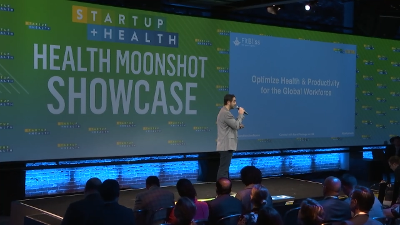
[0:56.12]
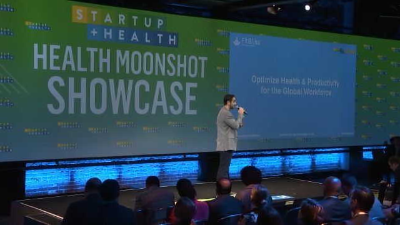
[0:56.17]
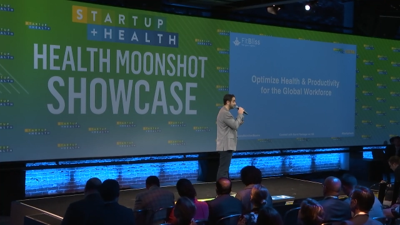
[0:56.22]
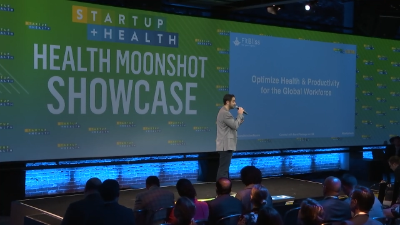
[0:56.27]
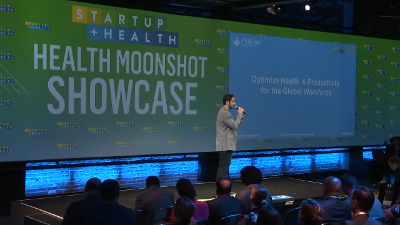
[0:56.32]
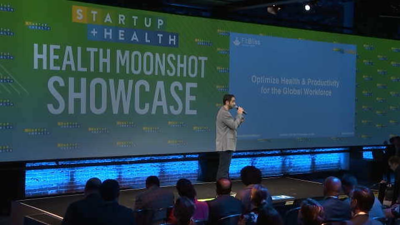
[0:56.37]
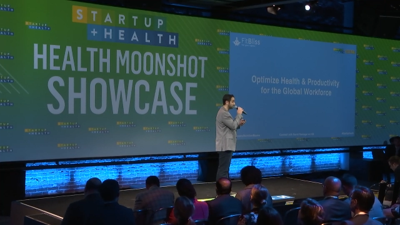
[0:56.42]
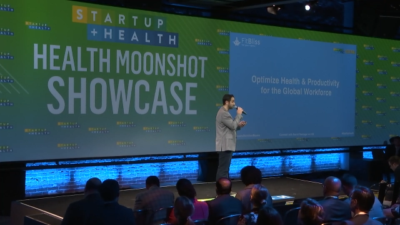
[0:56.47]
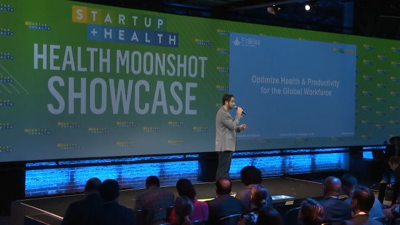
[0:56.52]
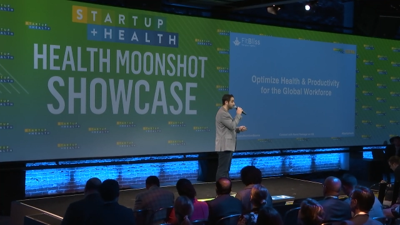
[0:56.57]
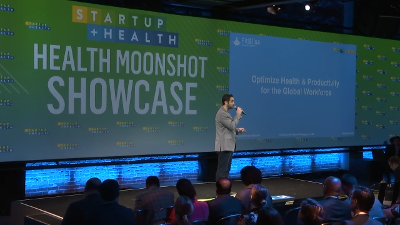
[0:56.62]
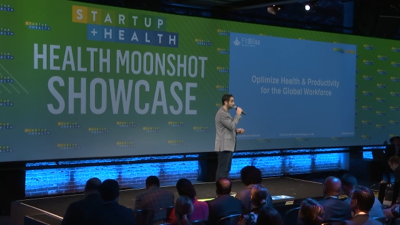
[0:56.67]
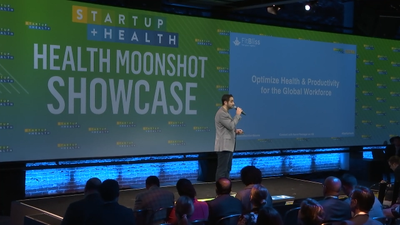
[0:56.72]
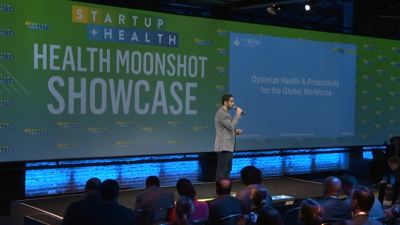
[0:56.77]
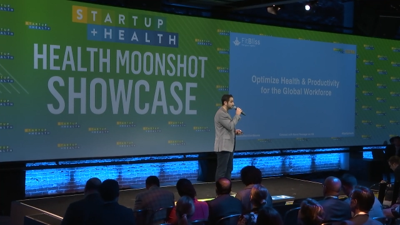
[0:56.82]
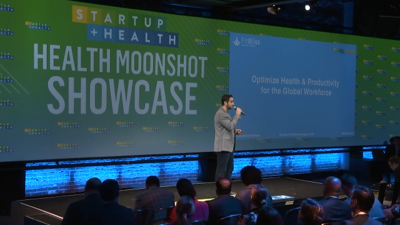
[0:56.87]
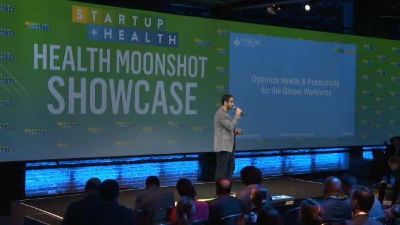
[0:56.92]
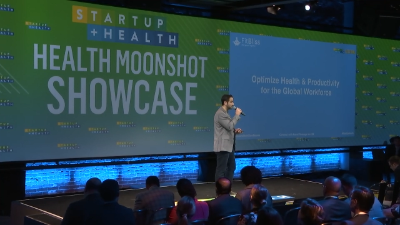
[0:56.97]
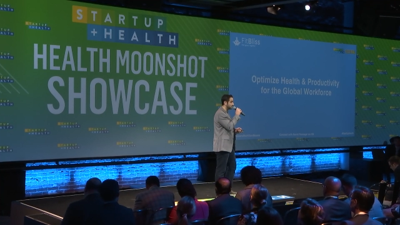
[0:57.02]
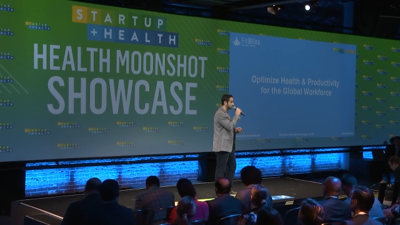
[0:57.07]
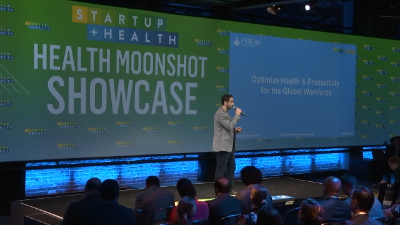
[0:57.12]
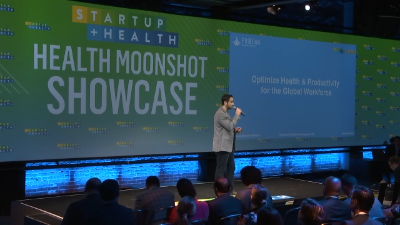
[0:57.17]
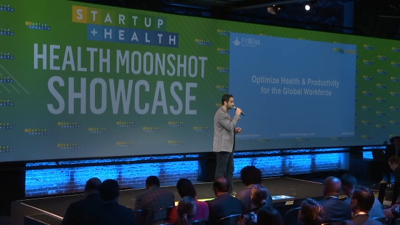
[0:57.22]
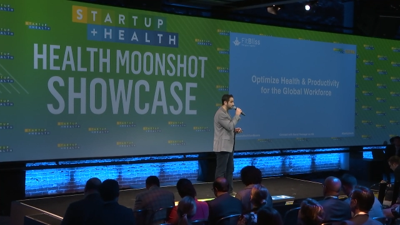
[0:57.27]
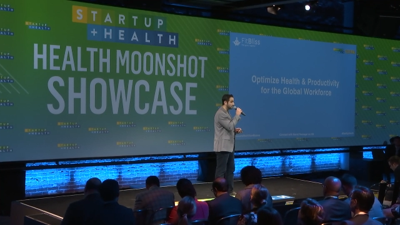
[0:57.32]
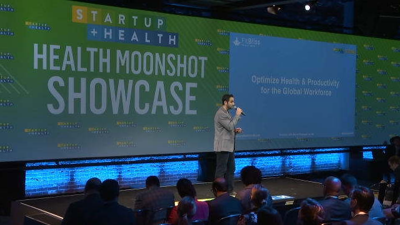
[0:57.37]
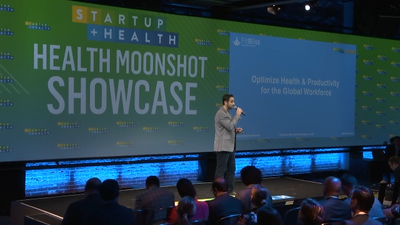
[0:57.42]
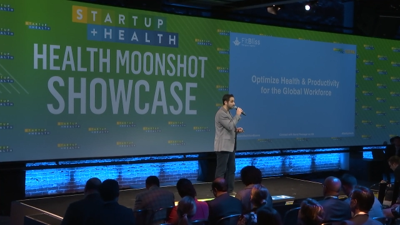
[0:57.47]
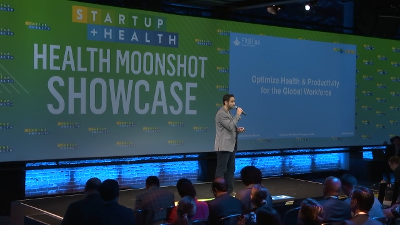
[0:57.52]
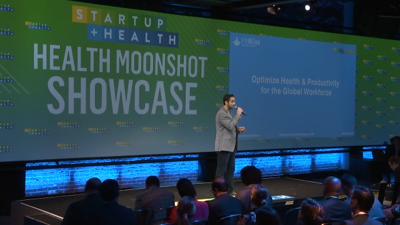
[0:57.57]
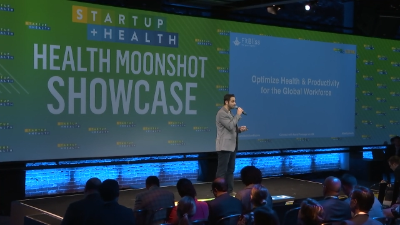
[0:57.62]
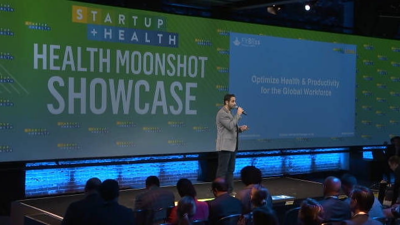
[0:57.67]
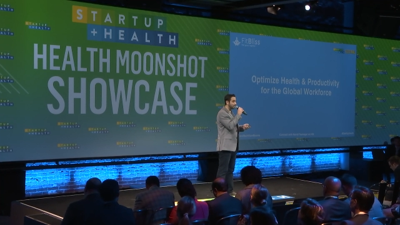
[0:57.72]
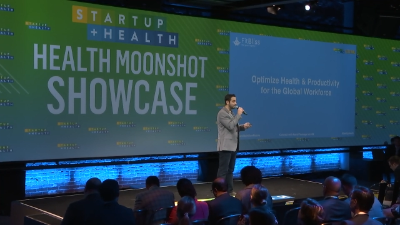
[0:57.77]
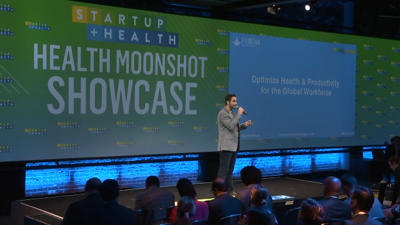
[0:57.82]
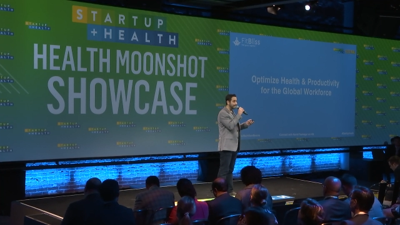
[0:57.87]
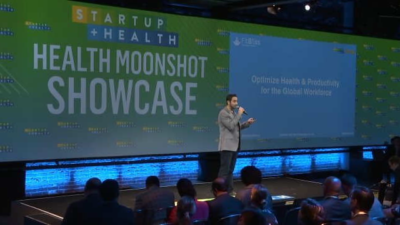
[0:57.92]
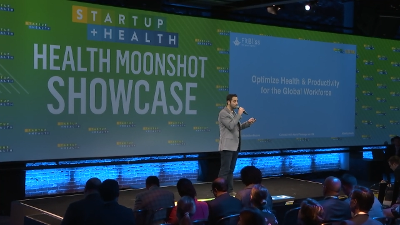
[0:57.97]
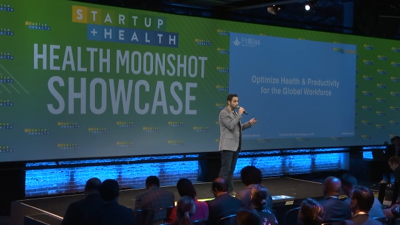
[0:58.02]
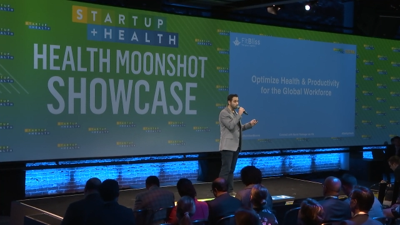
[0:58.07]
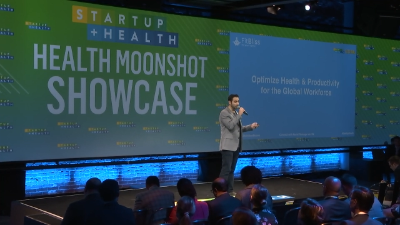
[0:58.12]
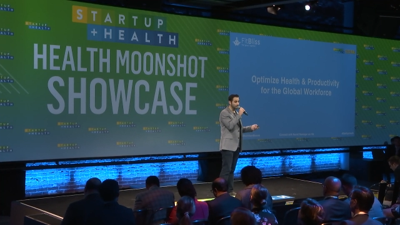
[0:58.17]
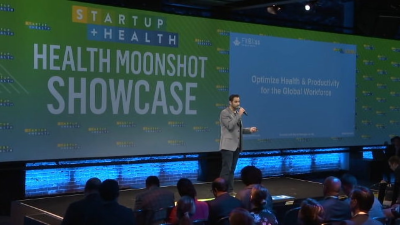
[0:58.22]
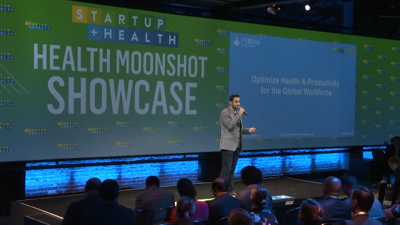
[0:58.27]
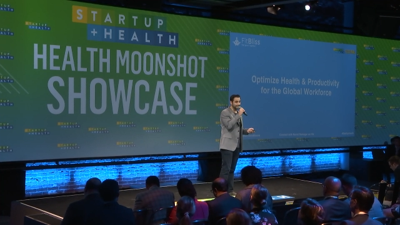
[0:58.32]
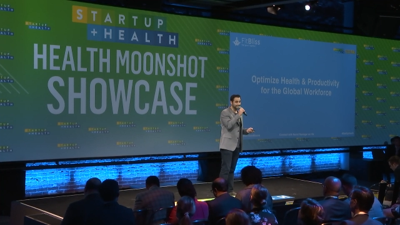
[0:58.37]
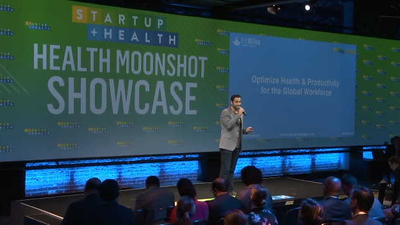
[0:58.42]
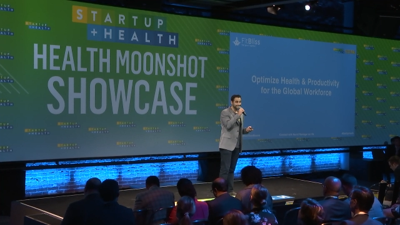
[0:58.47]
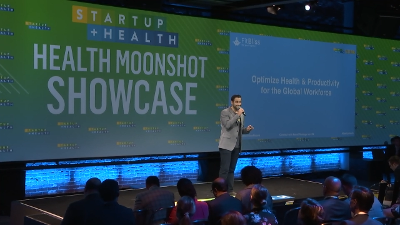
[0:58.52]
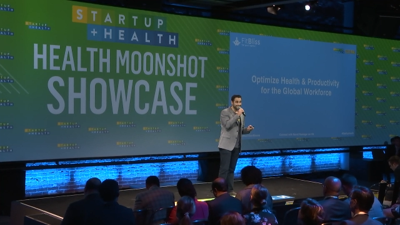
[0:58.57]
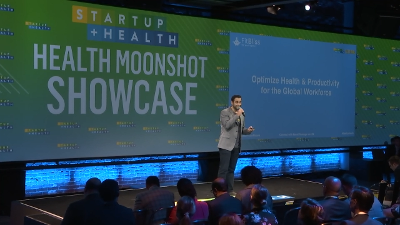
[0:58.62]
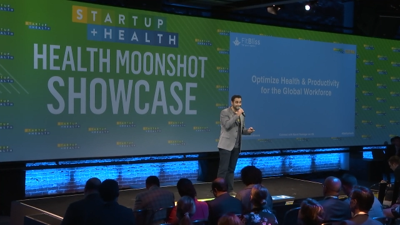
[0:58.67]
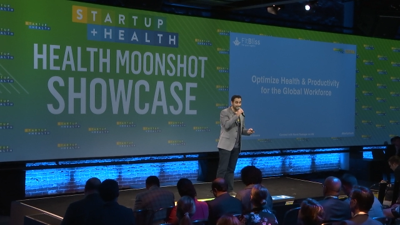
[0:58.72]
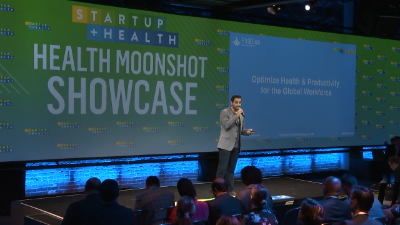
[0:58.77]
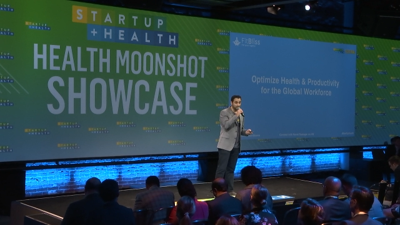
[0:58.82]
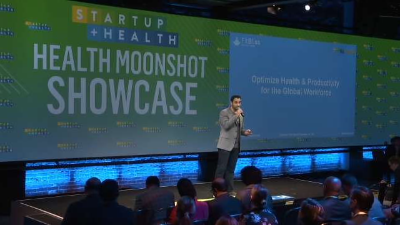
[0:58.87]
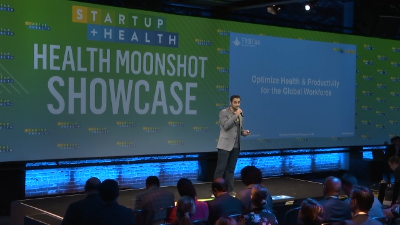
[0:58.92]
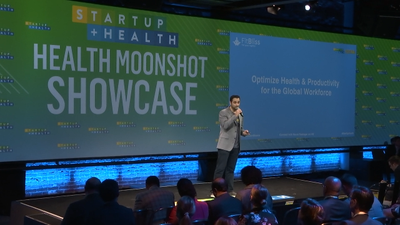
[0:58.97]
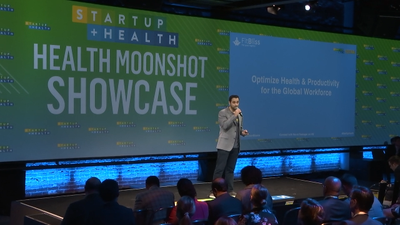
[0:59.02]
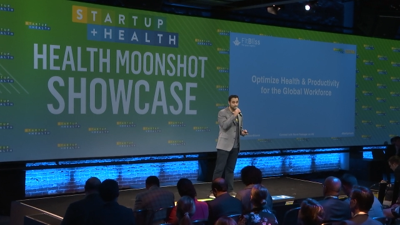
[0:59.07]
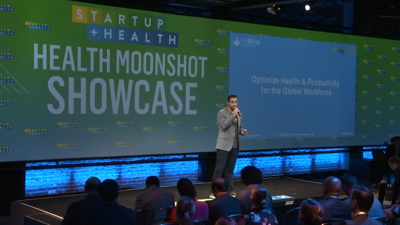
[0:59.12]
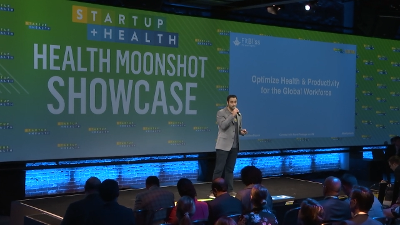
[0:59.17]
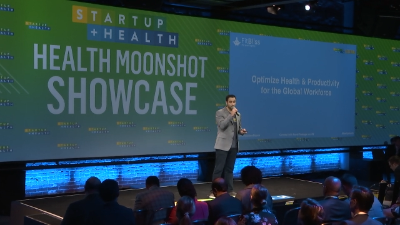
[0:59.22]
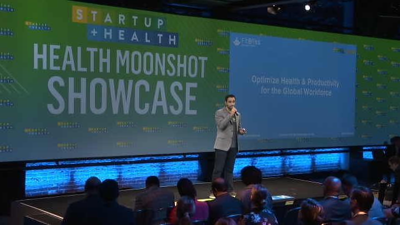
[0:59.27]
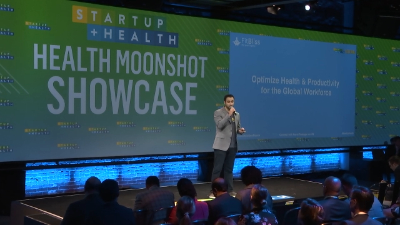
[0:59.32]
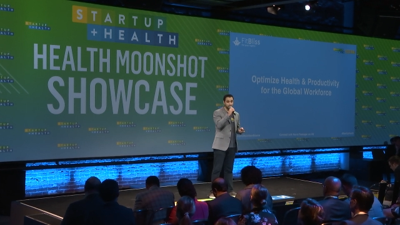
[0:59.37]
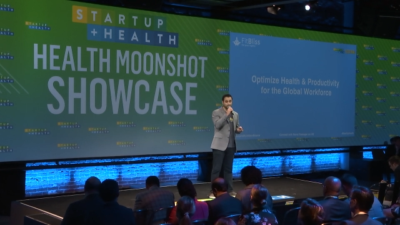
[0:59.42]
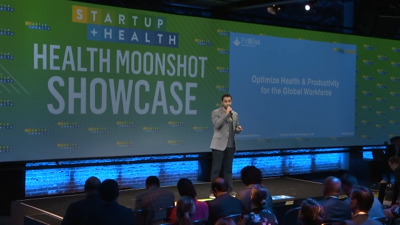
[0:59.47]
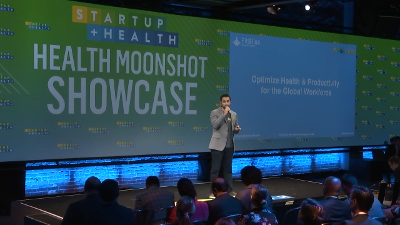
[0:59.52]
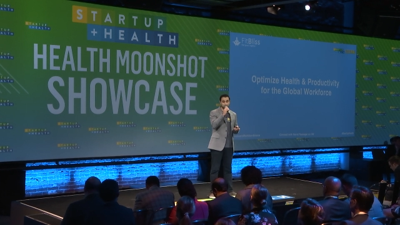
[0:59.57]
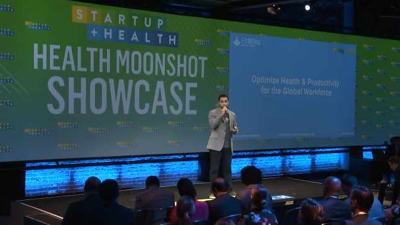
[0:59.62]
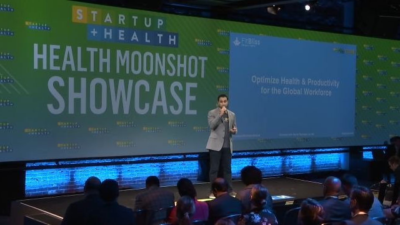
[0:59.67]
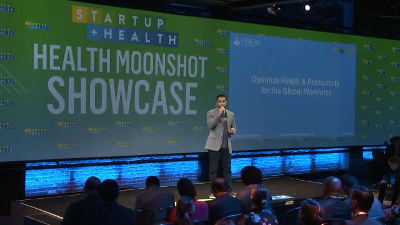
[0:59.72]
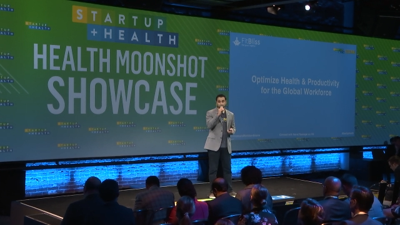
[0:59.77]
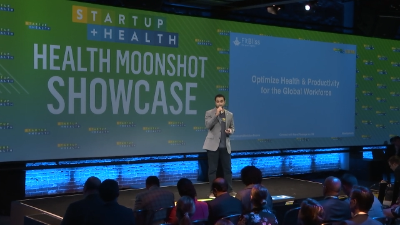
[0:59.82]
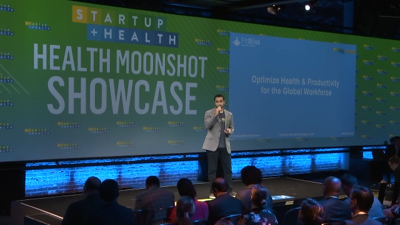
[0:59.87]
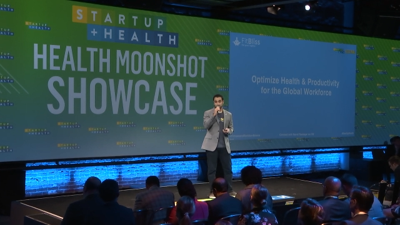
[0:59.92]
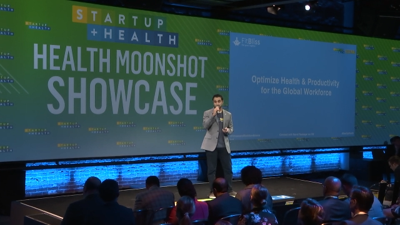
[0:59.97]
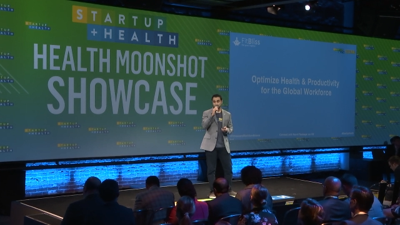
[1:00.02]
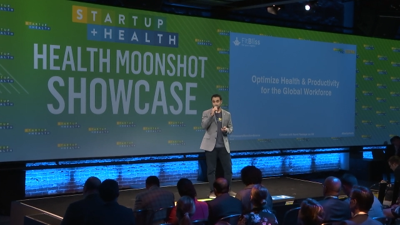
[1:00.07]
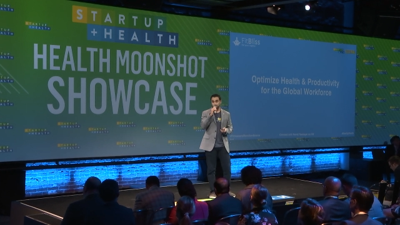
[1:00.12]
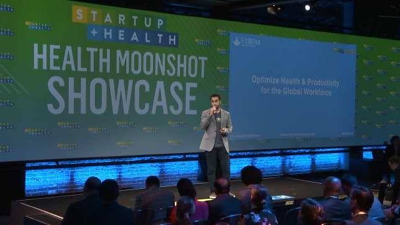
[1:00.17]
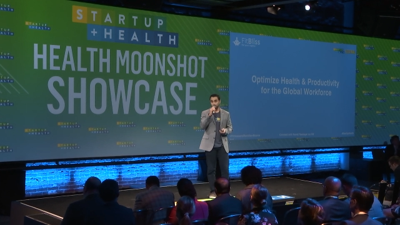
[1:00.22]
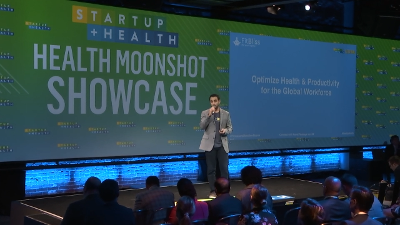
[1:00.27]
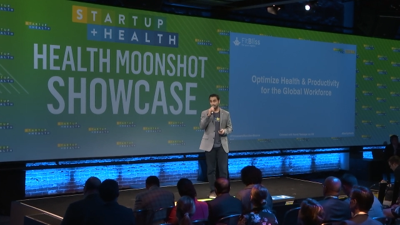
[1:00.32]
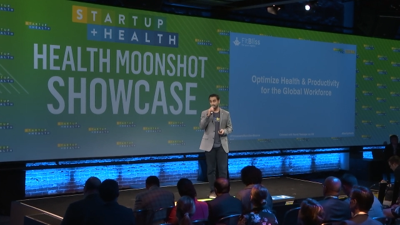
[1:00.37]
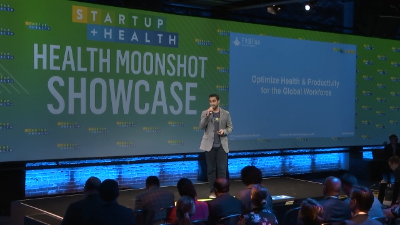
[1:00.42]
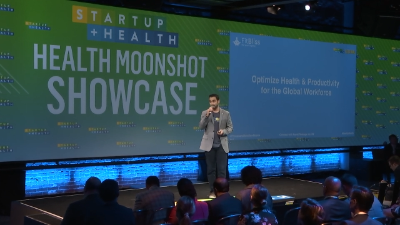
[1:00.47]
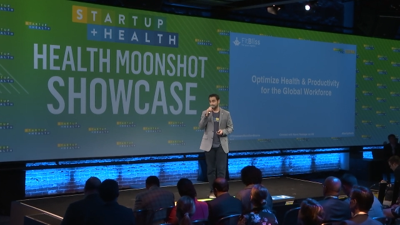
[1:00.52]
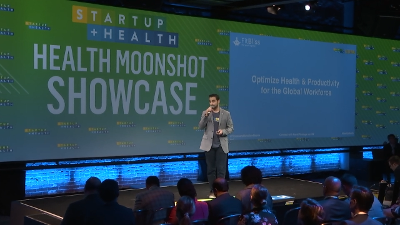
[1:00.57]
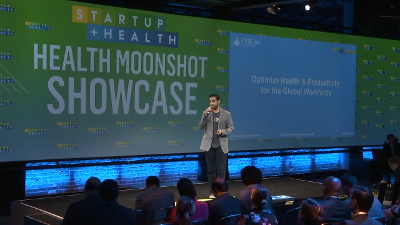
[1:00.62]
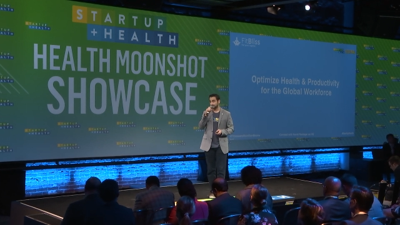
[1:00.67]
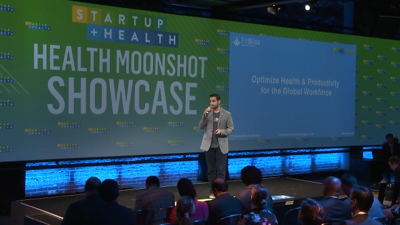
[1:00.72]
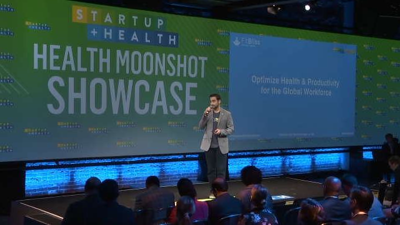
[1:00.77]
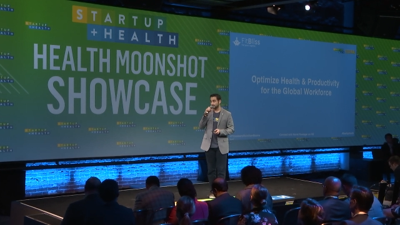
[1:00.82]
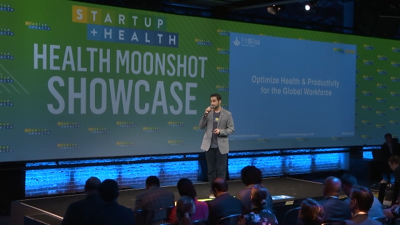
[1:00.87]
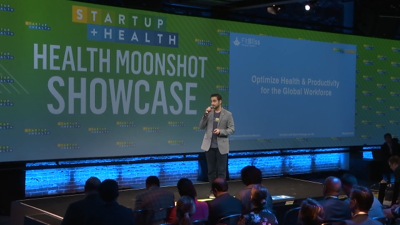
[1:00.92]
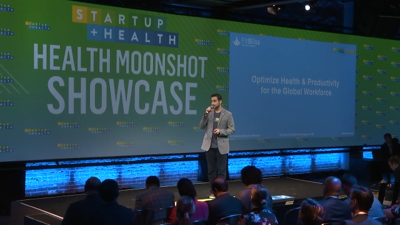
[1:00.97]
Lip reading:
(no speaker visible)